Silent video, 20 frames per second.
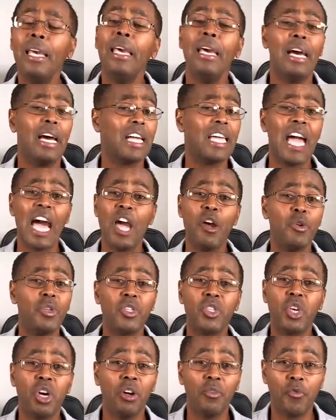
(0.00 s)
a guy who is
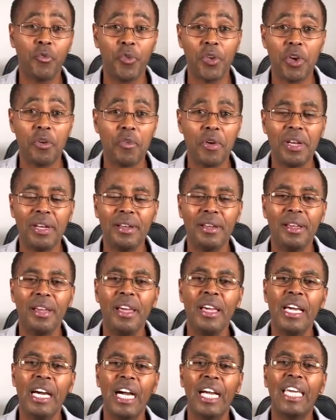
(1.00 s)
God fearing,
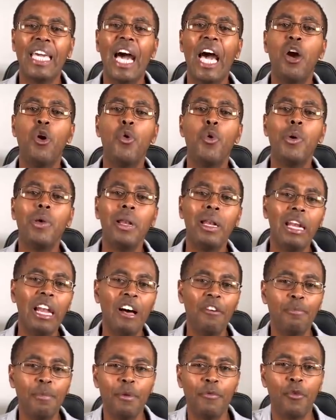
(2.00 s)
a guy who will
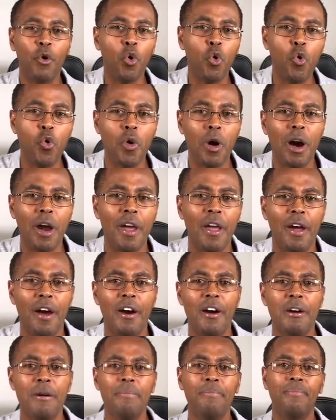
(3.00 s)
love me for who I
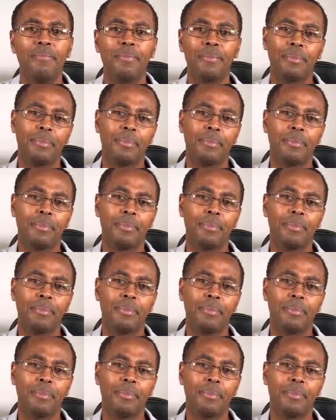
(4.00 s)
am,